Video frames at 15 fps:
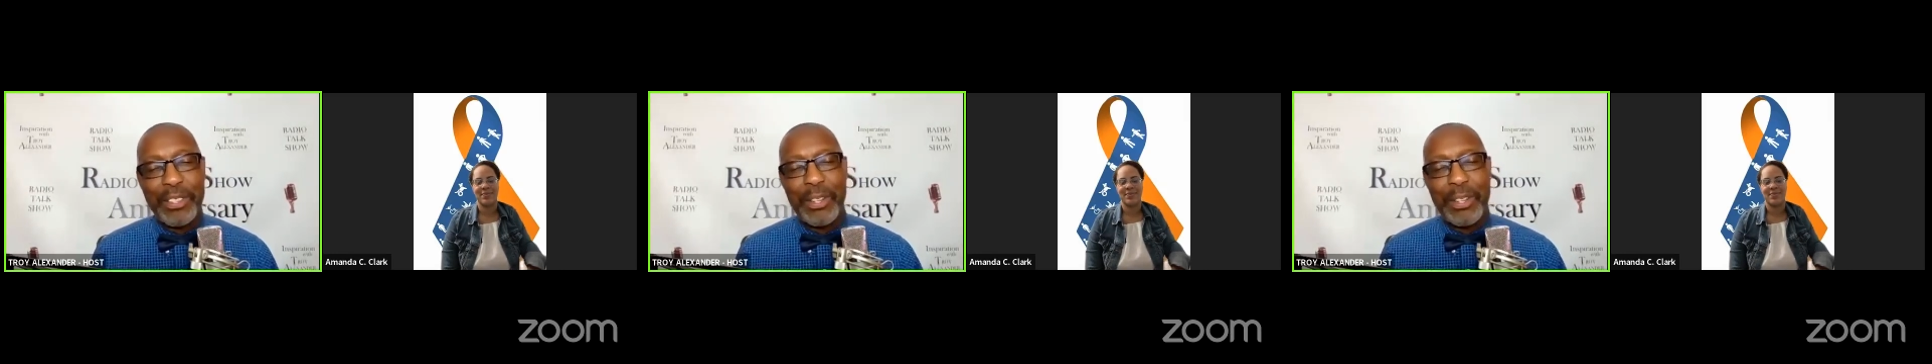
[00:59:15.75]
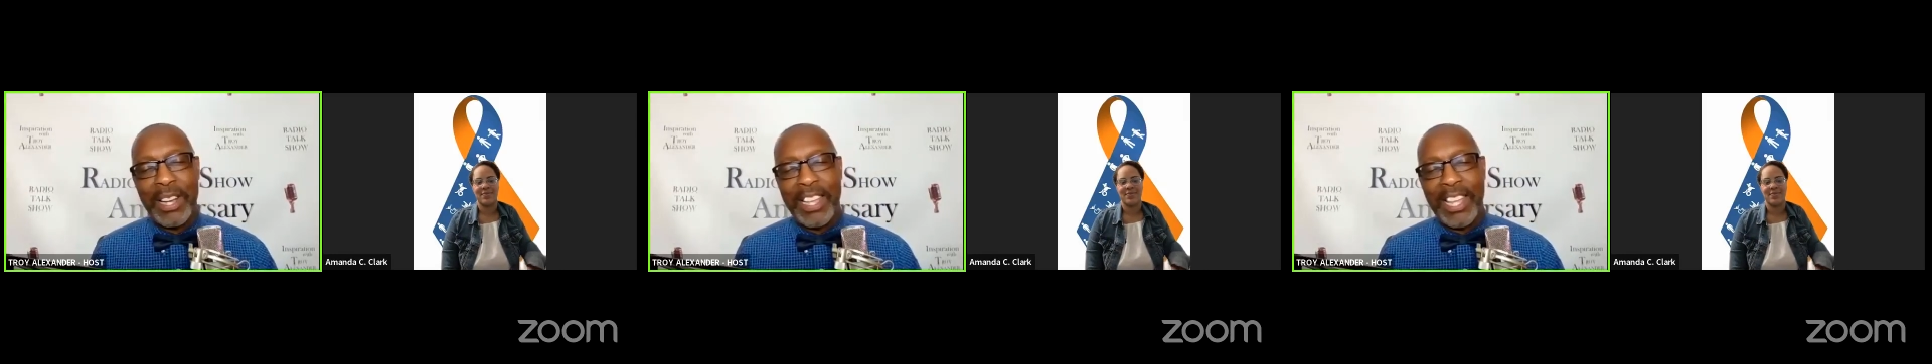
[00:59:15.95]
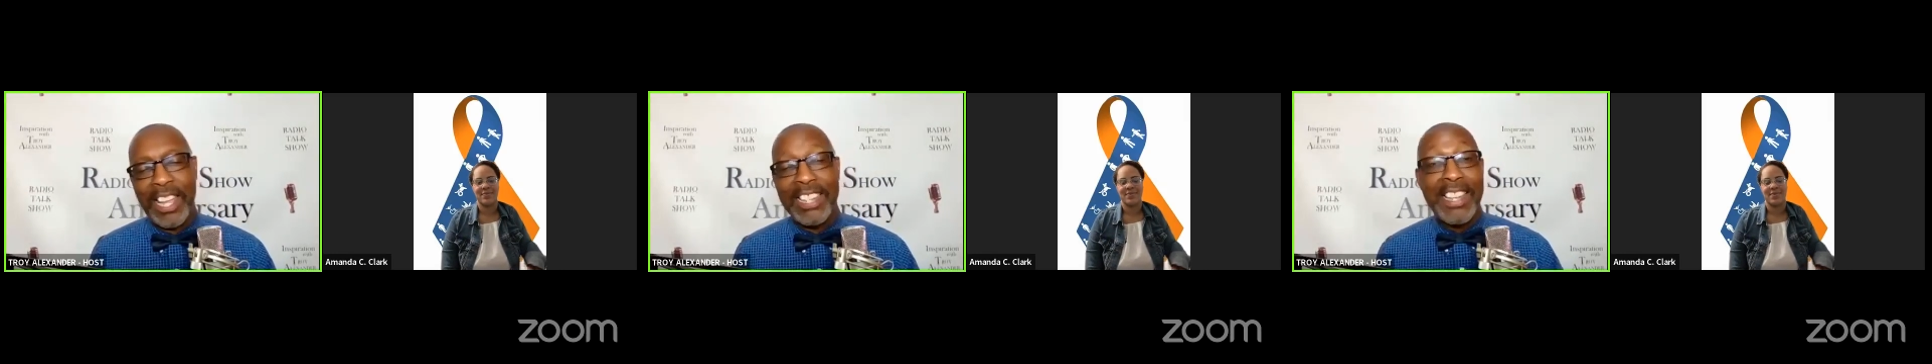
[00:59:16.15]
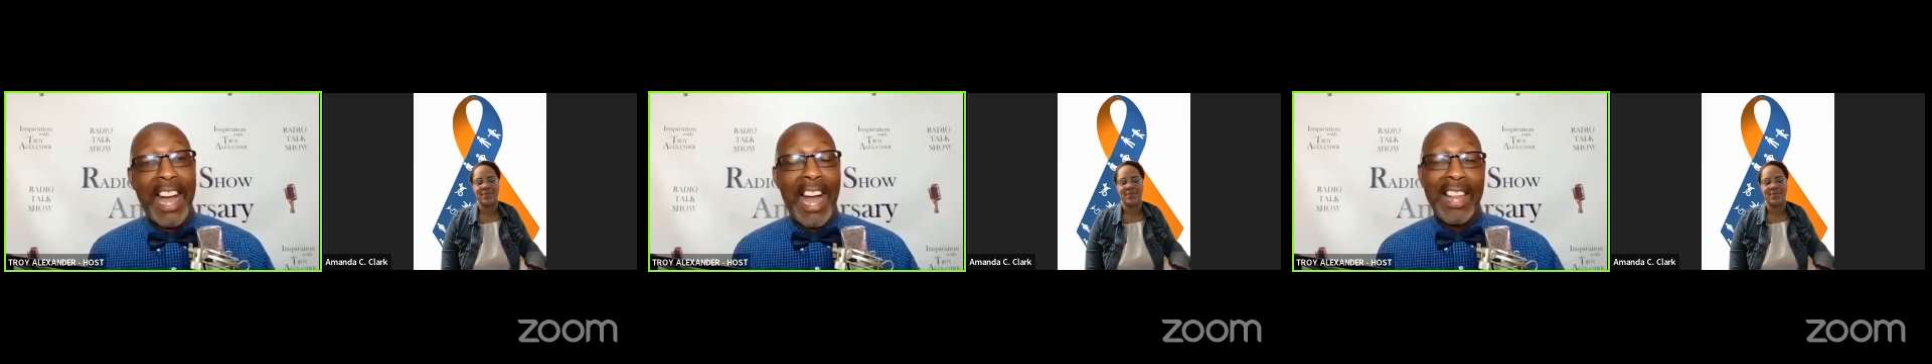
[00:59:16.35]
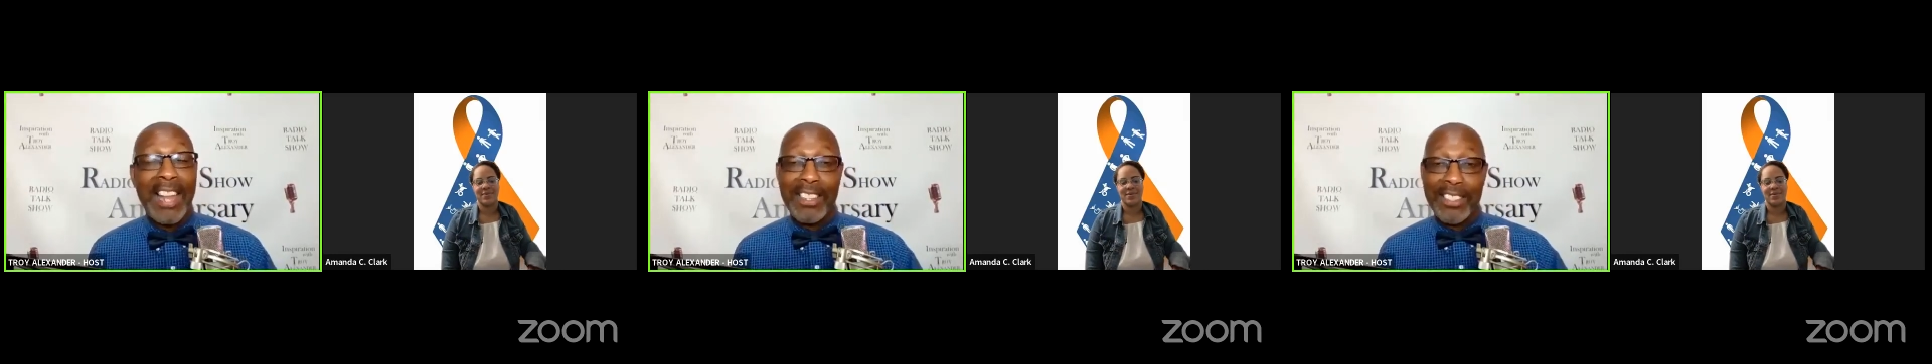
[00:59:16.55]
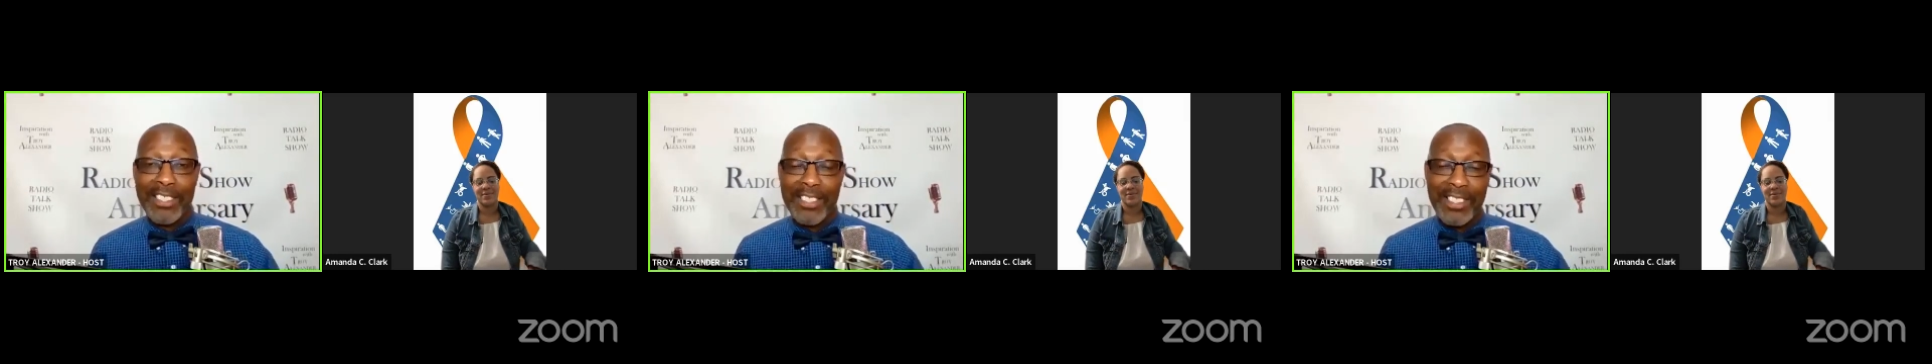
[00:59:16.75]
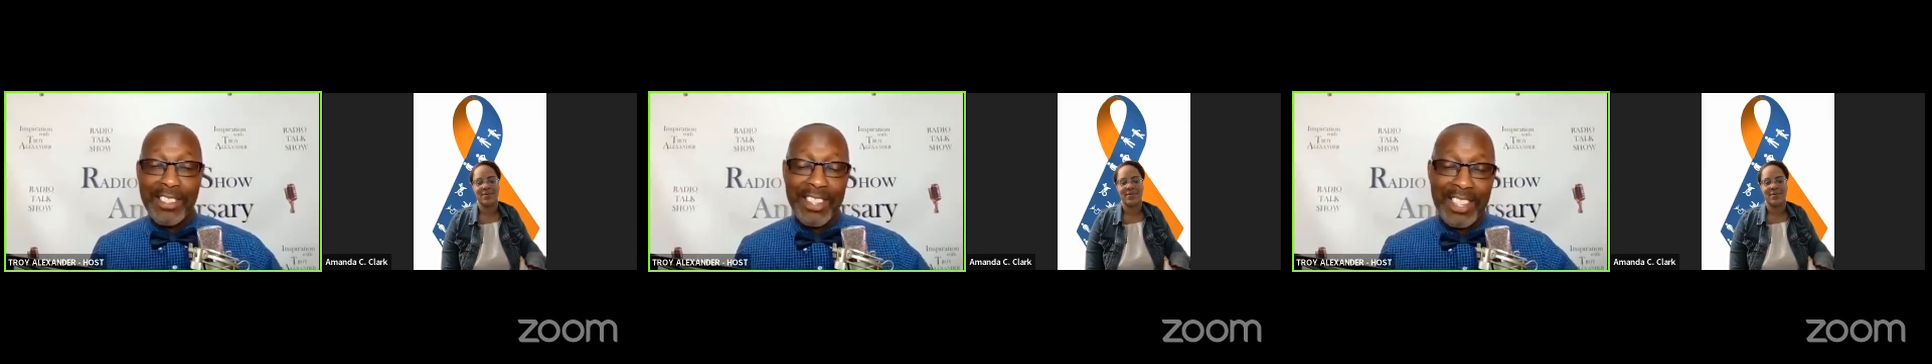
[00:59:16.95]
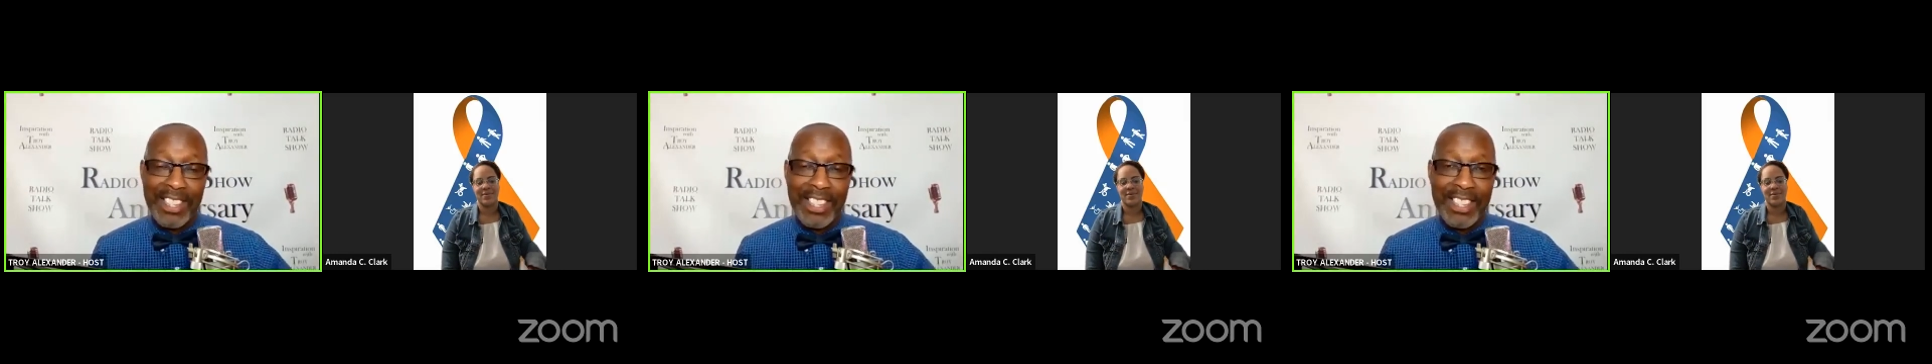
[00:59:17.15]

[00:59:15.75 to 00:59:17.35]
to acknowledge